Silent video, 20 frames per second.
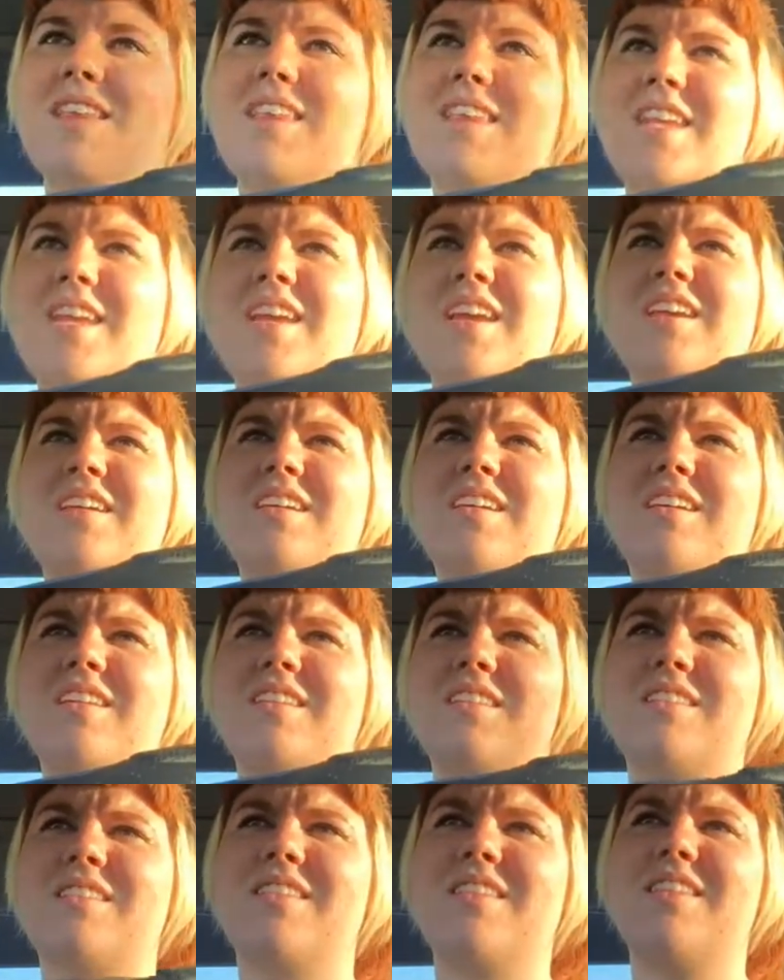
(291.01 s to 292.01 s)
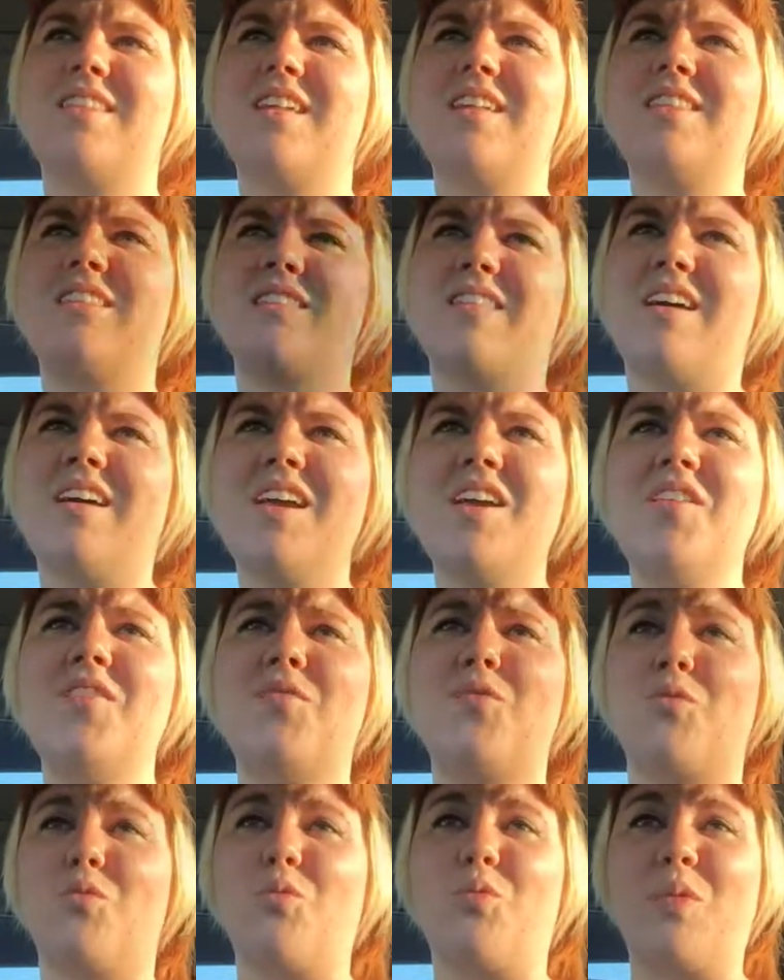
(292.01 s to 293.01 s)
think that life
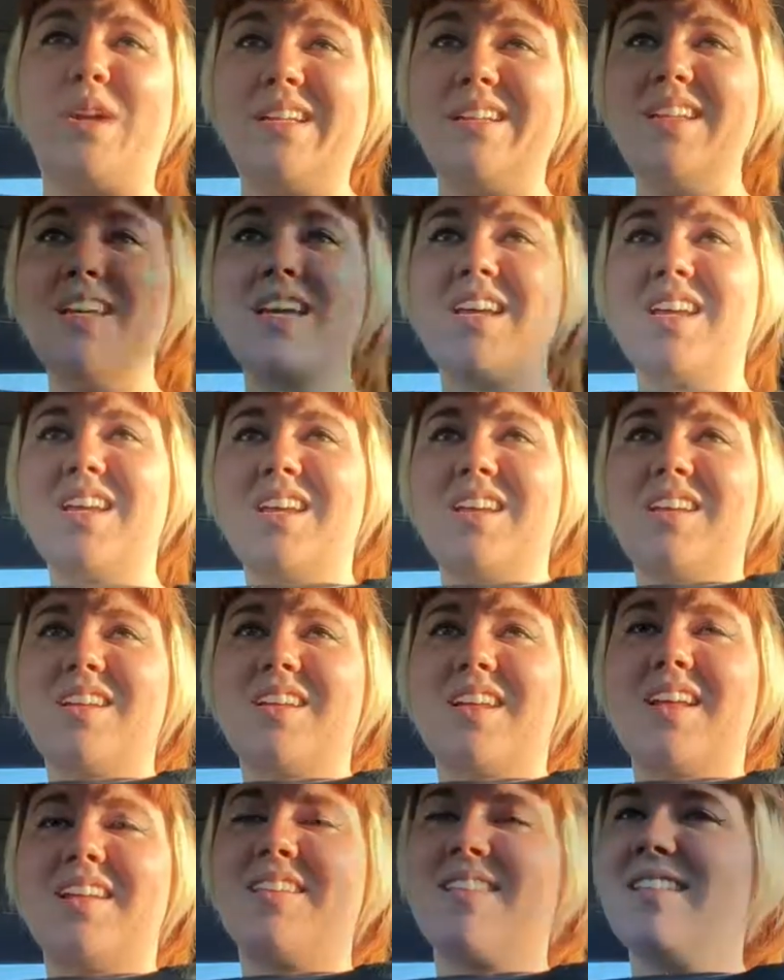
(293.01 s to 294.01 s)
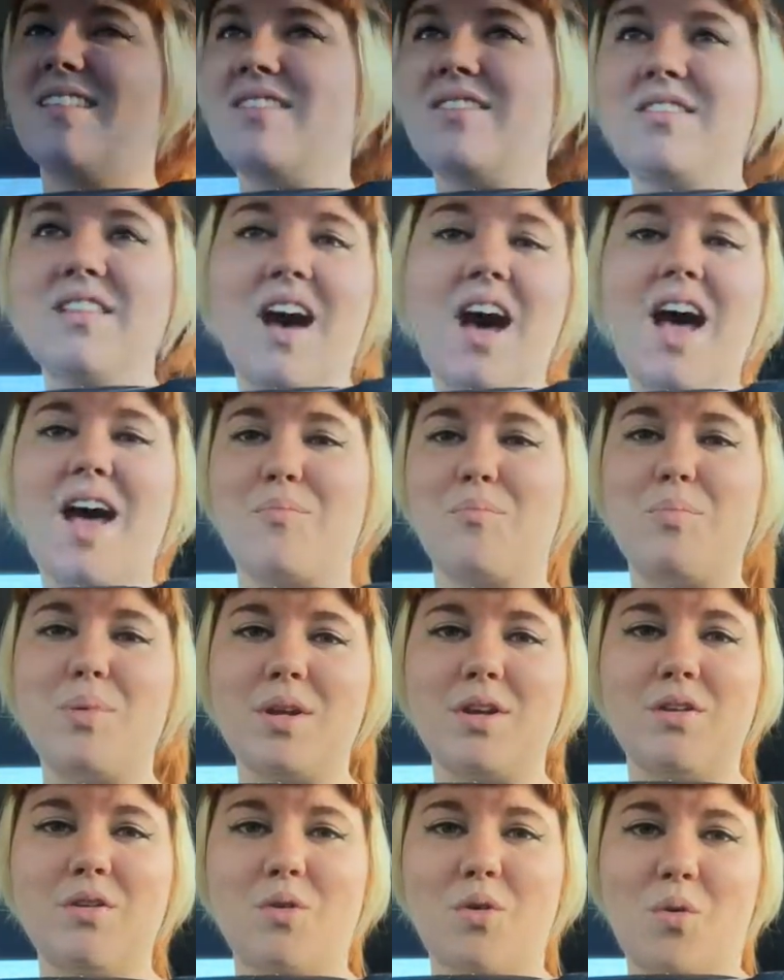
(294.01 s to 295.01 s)
really has not
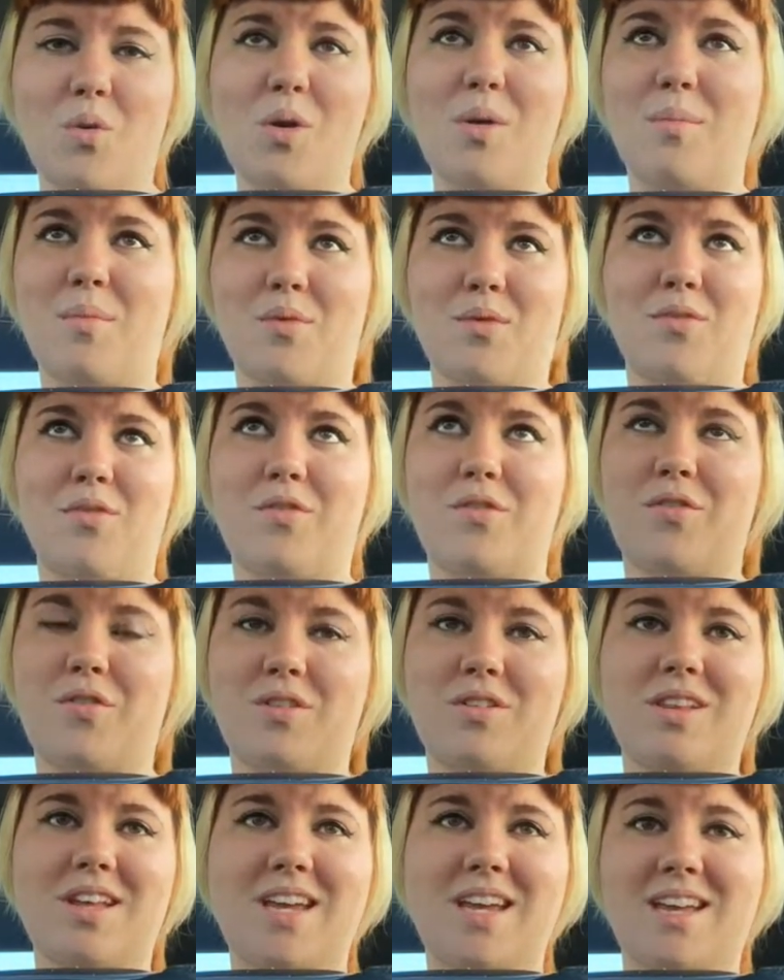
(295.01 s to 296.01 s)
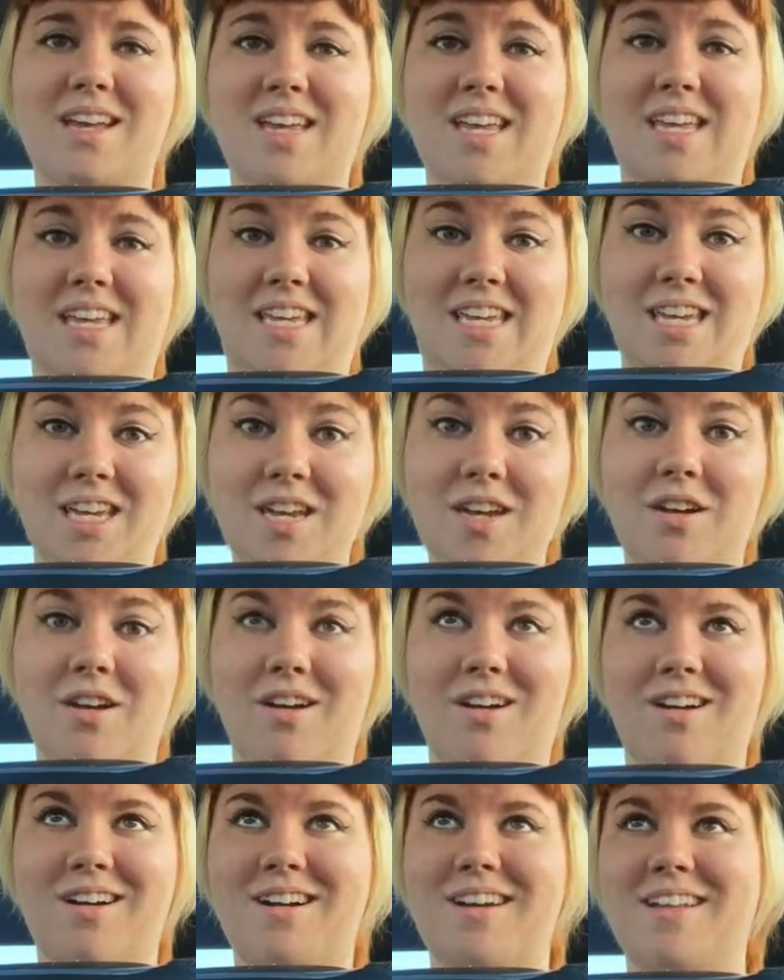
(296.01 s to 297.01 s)
been normal for like a
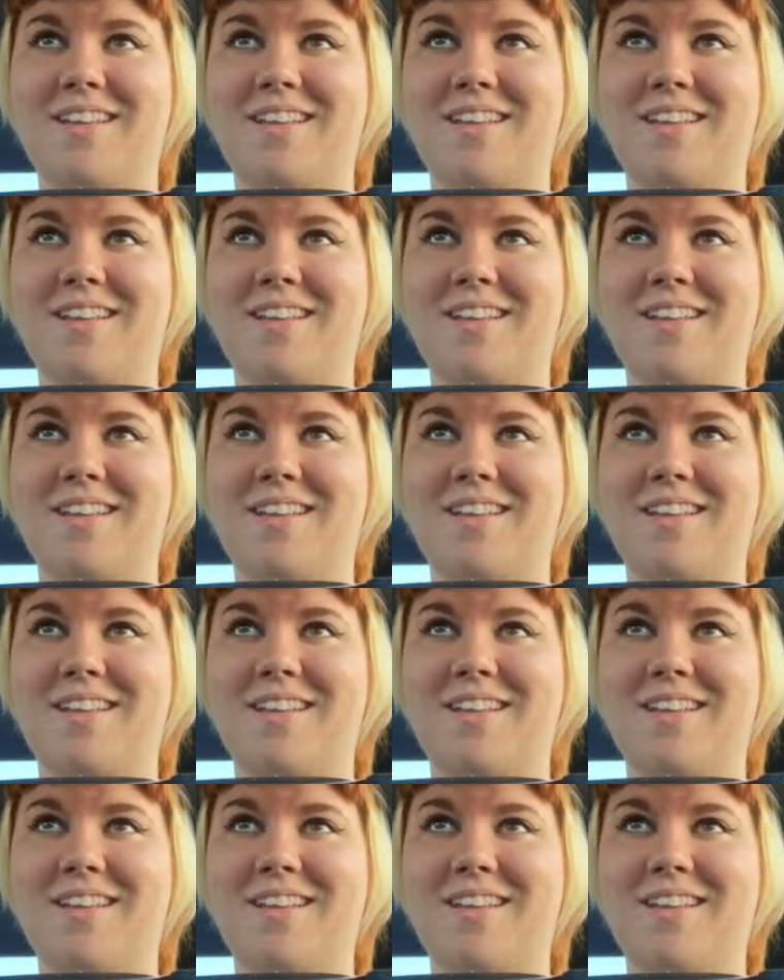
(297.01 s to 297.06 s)
year.